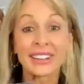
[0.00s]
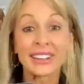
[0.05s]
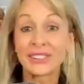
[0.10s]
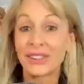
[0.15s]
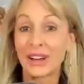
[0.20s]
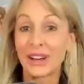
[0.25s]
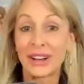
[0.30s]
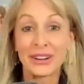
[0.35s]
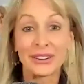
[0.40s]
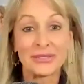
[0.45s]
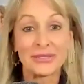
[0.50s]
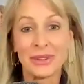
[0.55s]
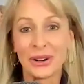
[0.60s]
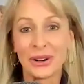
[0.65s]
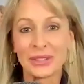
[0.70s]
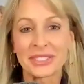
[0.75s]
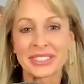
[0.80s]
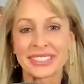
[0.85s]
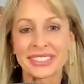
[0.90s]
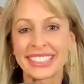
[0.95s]
what I love
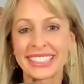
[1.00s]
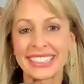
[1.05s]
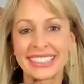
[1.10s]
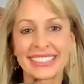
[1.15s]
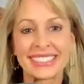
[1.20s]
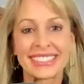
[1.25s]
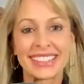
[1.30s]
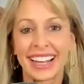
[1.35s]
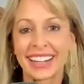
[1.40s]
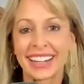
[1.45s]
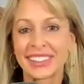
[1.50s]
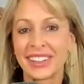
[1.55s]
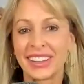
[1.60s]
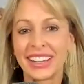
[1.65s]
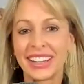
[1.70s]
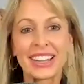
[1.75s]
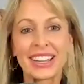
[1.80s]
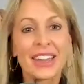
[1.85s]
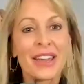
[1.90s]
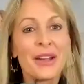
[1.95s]
mostly is that
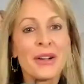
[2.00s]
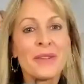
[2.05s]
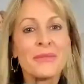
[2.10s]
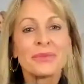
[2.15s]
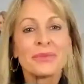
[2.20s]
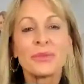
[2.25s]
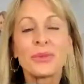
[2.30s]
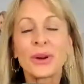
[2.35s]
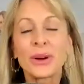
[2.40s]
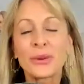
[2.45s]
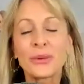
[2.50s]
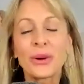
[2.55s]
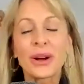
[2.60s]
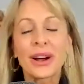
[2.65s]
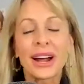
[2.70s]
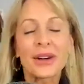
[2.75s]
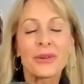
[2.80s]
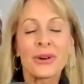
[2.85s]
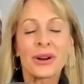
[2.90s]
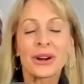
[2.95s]
like where
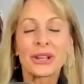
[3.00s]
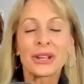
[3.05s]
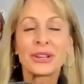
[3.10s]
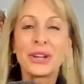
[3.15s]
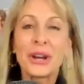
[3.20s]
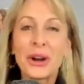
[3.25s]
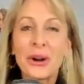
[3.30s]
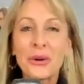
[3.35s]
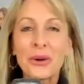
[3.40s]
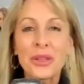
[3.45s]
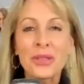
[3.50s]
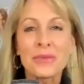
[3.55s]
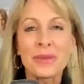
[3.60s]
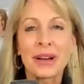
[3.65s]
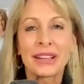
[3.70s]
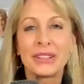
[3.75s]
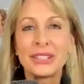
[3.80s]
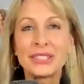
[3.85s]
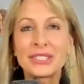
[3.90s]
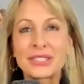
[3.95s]
I want to go with
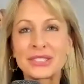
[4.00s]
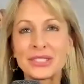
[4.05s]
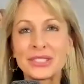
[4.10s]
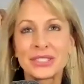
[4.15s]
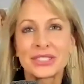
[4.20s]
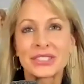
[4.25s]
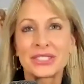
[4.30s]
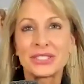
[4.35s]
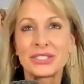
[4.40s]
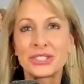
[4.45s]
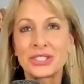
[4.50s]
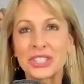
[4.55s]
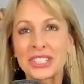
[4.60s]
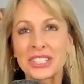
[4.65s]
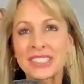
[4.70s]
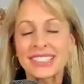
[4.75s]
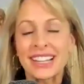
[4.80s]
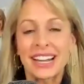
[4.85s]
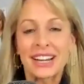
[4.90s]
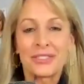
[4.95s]
my listeners is
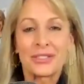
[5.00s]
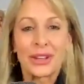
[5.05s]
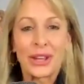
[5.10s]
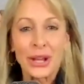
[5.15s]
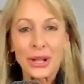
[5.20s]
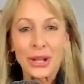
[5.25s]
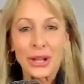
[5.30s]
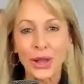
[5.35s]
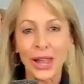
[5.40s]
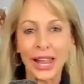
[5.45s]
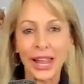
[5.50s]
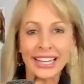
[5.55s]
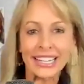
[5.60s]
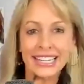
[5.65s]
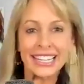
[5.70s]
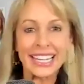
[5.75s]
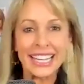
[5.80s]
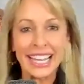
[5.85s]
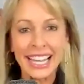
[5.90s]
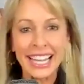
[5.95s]
just kind of like
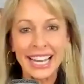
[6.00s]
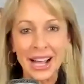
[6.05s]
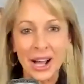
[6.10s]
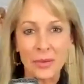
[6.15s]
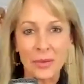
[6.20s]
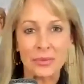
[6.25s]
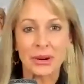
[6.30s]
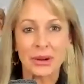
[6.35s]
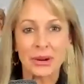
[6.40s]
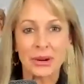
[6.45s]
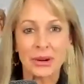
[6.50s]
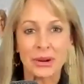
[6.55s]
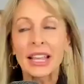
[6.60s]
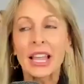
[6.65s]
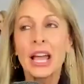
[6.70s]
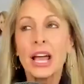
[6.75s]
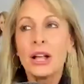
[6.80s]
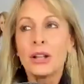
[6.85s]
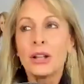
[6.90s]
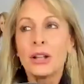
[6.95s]
lightening it up, right? Like
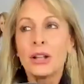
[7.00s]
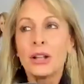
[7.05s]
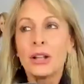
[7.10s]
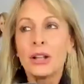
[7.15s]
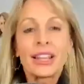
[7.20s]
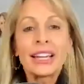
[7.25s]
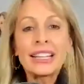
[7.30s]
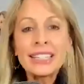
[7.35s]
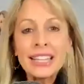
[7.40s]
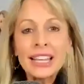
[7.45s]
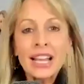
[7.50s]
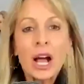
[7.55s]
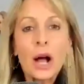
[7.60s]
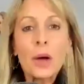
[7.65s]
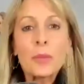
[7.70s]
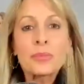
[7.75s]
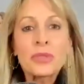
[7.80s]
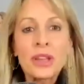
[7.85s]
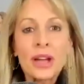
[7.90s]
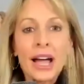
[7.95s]
lightening
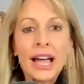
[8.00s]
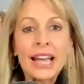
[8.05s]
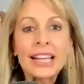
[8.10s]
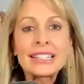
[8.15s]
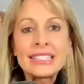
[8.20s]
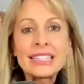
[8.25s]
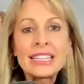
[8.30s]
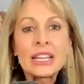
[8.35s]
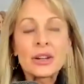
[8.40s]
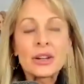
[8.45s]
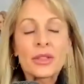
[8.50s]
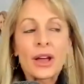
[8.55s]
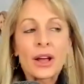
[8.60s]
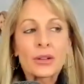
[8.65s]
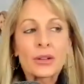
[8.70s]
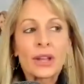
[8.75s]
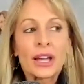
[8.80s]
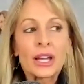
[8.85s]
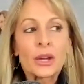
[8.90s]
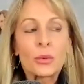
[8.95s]
up the idea
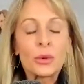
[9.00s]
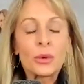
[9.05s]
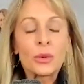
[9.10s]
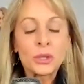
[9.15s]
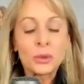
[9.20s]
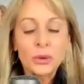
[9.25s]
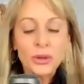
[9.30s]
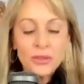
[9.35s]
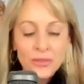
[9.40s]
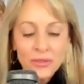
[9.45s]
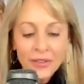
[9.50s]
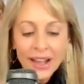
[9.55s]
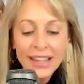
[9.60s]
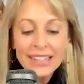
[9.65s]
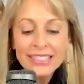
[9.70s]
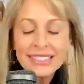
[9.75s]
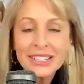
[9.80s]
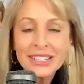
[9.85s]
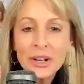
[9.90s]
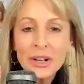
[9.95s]
that like when you
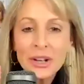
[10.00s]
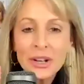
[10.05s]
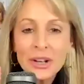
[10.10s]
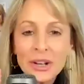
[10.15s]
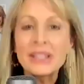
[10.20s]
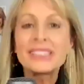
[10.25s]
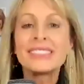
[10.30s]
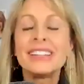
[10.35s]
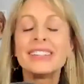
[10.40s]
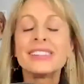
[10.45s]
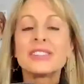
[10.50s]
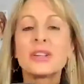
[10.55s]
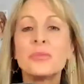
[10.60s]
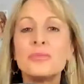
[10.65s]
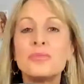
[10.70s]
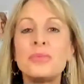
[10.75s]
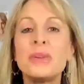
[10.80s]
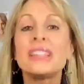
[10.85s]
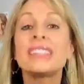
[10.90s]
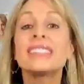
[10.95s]
invest in a business
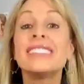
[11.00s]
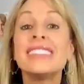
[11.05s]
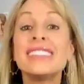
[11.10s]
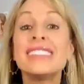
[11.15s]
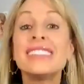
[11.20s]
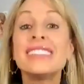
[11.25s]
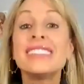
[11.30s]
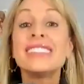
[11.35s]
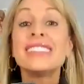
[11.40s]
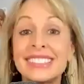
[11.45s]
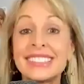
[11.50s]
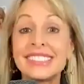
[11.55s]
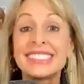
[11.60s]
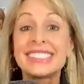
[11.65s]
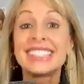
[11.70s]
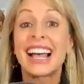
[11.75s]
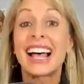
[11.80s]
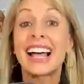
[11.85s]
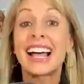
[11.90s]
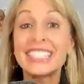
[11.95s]
is
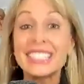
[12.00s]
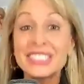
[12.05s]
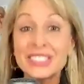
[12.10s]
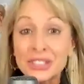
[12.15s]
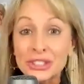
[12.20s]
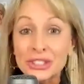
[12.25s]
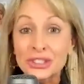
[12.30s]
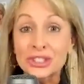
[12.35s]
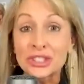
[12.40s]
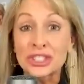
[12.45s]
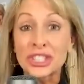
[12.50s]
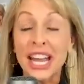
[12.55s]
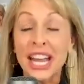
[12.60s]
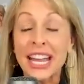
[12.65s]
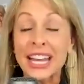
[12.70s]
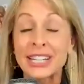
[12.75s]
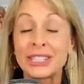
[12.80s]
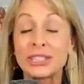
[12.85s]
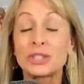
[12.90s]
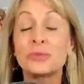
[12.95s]
designed to
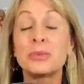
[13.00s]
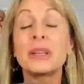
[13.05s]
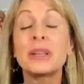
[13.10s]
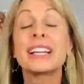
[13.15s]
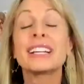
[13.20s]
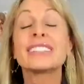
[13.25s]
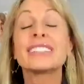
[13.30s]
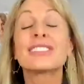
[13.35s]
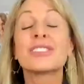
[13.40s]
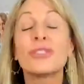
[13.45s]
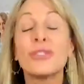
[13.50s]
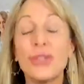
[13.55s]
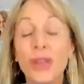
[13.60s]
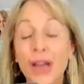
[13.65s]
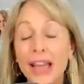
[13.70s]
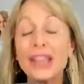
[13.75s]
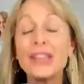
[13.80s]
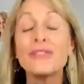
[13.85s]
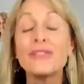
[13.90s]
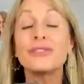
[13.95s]
change because
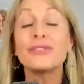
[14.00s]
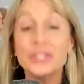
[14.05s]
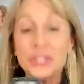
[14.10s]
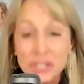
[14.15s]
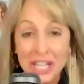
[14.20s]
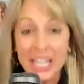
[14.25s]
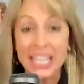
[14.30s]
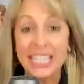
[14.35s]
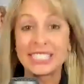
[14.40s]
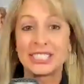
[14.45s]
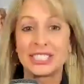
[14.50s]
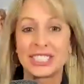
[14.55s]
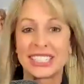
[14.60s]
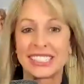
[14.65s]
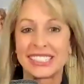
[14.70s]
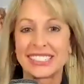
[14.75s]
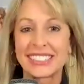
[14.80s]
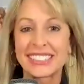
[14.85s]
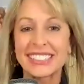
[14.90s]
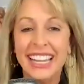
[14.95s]
life
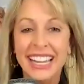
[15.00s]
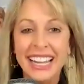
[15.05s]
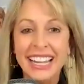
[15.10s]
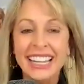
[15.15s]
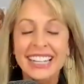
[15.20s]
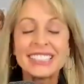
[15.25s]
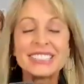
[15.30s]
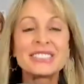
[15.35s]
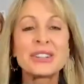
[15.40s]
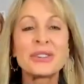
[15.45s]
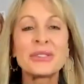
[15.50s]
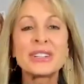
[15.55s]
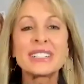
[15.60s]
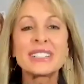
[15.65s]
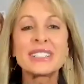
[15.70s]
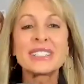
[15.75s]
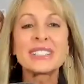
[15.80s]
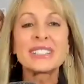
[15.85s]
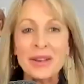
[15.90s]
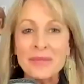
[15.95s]
changes. And so
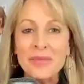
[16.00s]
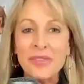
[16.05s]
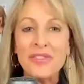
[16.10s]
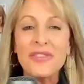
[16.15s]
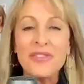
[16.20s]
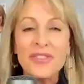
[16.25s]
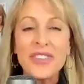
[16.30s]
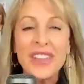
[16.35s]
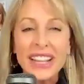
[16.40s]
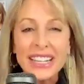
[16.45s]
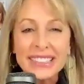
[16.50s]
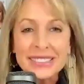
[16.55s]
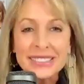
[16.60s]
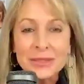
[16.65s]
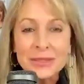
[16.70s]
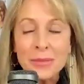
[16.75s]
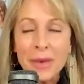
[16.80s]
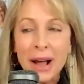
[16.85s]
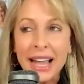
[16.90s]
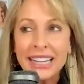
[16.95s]
it's that
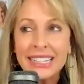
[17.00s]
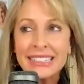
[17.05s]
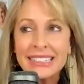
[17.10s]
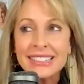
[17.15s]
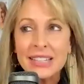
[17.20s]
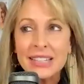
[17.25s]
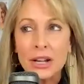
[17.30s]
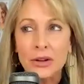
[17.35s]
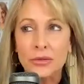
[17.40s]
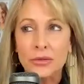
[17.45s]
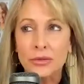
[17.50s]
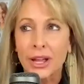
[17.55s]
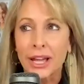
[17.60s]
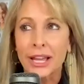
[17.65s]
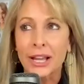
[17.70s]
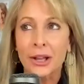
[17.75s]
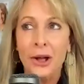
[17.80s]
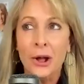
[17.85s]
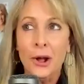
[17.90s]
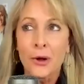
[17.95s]
fixed mindset of
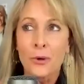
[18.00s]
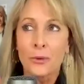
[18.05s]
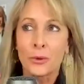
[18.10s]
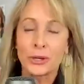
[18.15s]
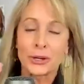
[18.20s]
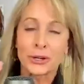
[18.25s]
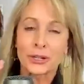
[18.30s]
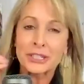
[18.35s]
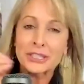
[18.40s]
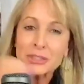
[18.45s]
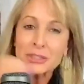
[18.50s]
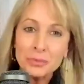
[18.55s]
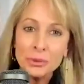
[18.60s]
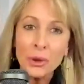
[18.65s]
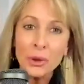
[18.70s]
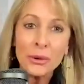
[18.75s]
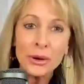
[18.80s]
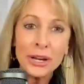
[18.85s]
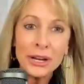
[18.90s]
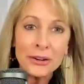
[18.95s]
like when you're
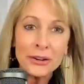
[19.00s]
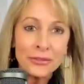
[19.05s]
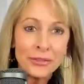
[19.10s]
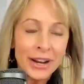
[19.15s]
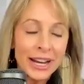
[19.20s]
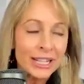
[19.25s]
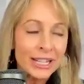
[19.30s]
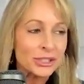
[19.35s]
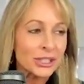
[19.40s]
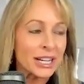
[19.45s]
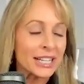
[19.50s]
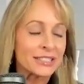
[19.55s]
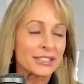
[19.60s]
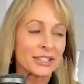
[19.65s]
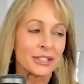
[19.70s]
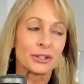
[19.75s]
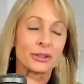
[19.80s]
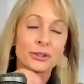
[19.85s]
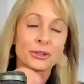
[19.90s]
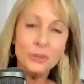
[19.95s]
exploring a franchise
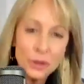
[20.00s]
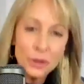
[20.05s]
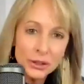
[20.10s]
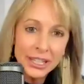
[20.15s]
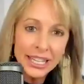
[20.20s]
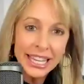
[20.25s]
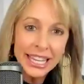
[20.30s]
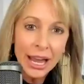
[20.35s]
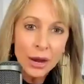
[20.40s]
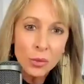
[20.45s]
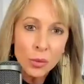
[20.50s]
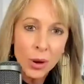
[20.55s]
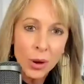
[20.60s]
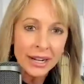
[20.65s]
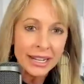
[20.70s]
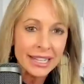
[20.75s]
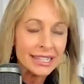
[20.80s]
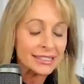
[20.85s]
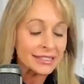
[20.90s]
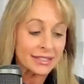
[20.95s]
and you're looking at
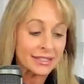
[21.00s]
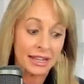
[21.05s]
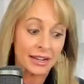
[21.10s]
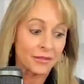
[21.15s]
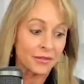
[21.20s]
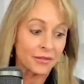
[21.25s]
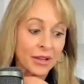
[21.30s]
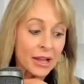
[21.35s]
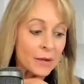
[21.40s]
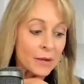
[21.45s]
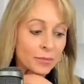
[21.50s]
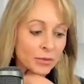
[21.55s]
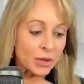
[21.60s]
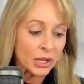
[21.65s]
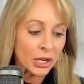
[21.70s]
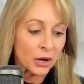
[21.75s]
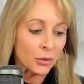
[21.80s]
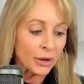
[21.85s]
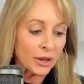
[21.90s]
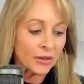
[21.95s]
what is that
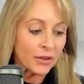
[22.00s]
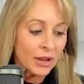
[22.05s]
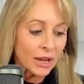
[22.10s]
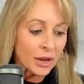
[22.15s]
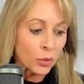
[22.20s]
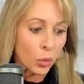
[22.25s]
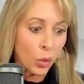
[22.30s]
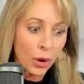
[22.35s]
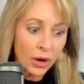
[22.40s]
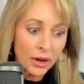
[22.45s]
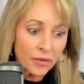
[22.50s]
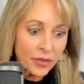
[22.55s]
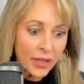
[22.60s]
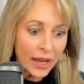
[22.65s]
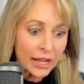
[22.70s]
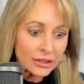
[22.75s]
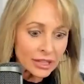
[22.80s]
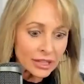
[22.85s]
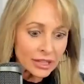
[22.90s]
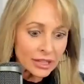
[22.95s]
what if
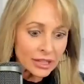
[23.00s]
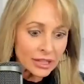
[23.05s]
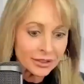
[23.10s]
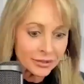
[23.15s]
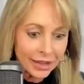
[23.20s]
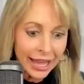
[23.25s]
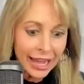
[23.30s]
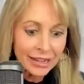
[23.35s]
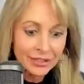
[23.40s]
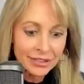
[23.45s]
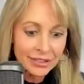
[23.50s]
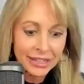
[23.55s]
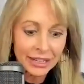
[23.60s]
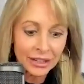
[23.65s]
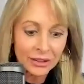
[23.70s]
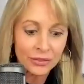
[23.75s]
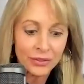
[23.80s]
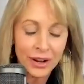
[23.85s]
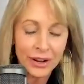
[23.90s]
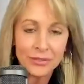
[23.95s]
that doesn't last the
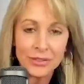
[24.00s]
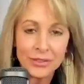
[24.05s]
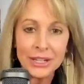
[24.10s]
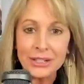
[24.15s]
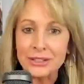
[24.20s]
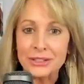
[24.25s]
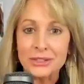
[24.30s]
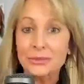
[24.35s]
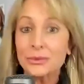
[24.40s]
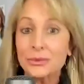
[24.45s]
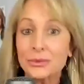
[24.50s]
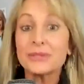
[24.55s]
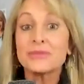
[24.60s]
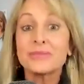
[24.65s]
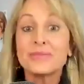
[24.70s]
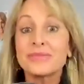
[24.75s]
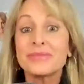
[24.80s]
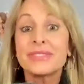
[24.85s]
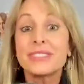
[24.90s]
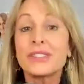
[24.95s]
next 5 years? Well,
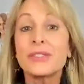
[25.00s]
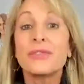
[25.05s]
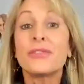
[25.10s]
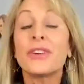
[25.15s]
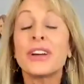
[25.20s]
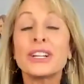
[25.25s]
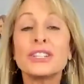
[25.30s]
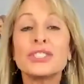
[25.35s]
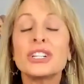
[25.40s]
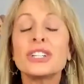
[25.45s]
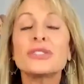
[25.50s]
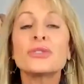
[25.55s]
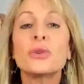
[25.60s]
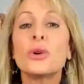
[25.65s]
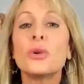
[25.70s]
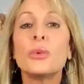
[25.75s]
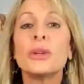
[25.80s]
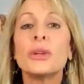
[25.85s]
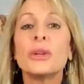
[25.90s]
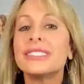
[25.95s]
the
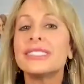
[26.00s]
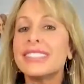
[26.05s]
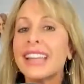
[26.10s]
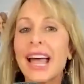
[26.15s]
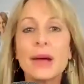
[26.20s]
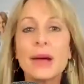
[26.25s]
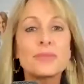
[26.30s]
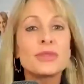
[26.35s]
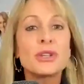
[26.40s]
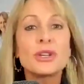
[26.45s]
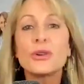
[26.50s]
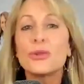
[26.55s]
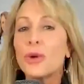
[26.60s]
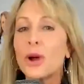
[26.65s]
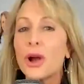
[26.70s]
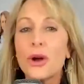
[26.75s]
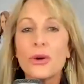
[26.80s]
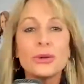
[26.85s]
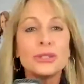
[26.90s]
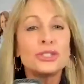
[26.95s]
franchisor will adapt and
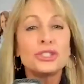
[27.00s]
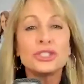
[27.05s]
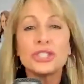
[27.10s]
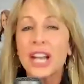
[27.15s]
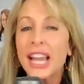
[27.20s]
grow and